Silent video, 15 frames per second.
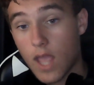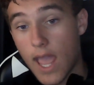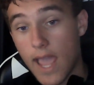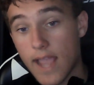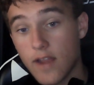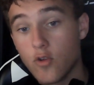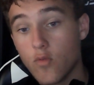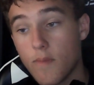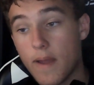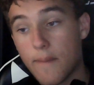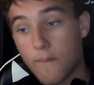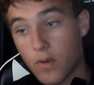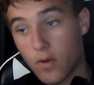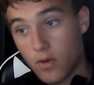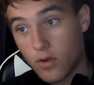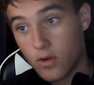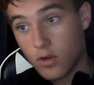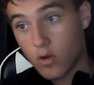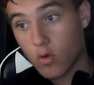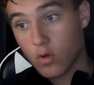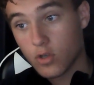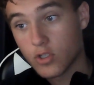a new member,
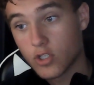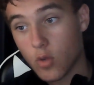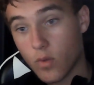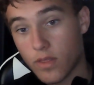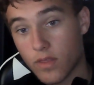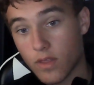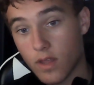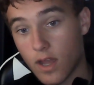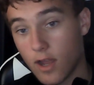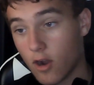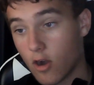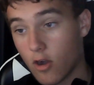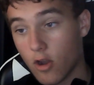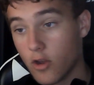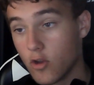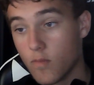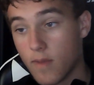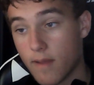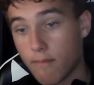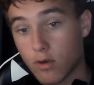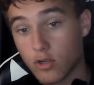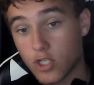or so we've A new
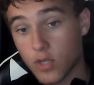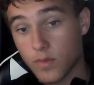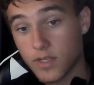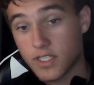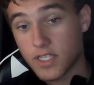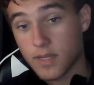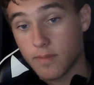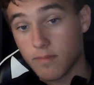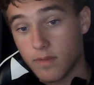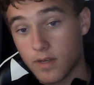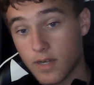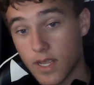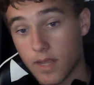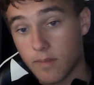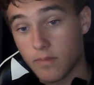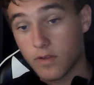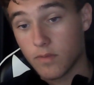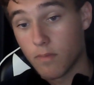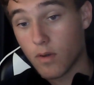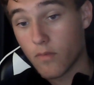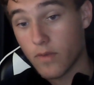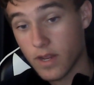member, so it seemed, named
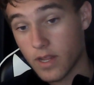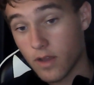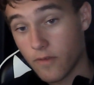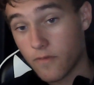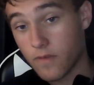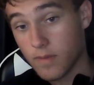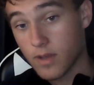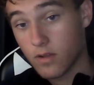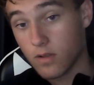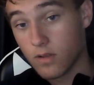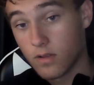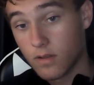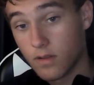Marie, a female